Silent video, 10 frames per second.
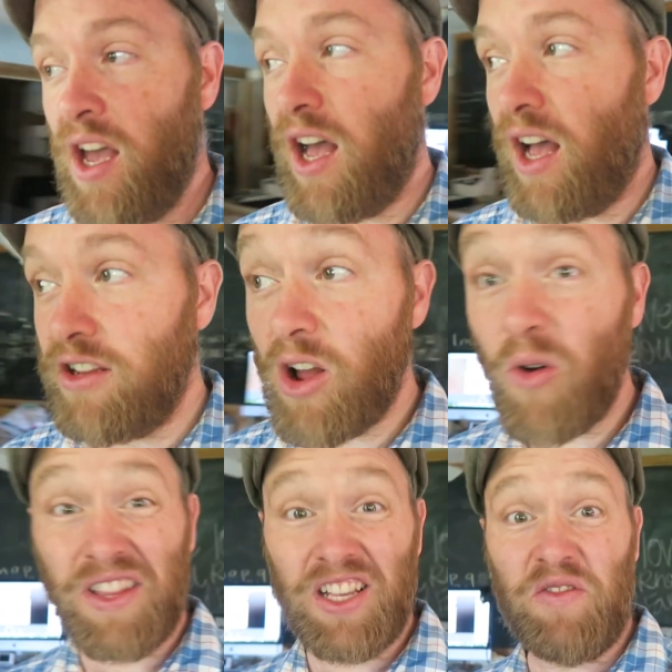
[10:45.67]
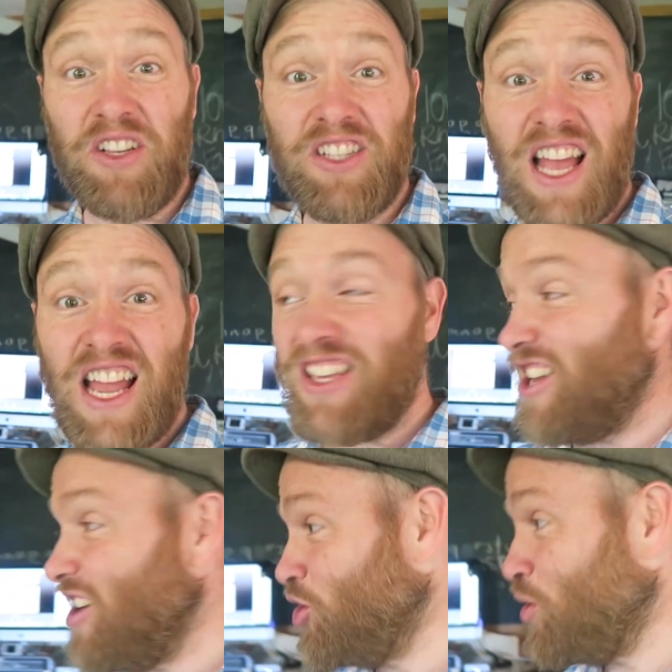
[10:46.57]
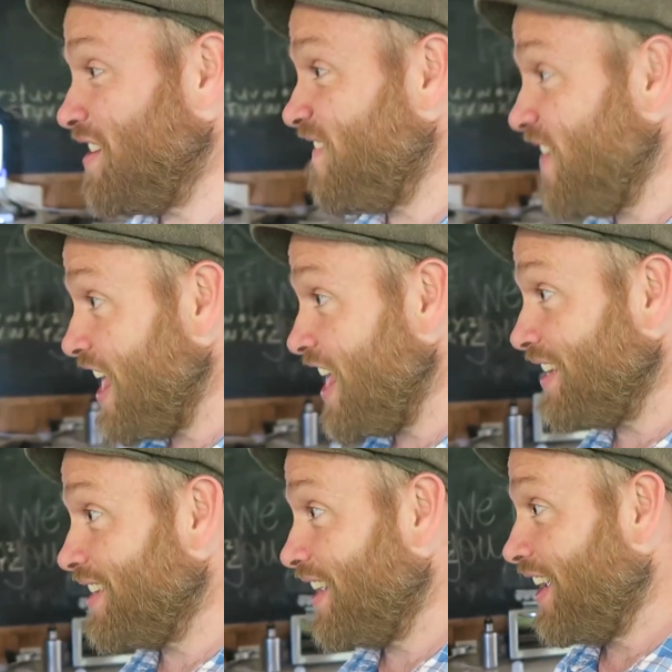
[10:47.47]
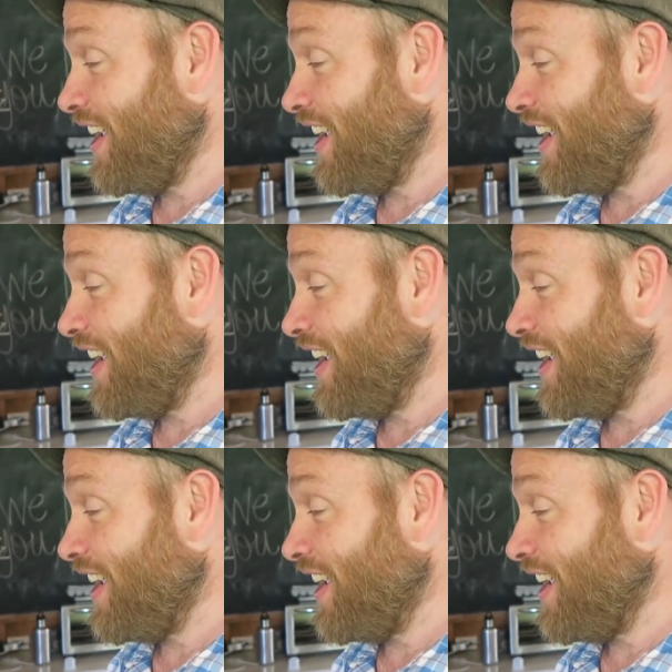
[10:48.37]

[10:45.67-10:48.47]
uh, you know what this feels like. You go to an event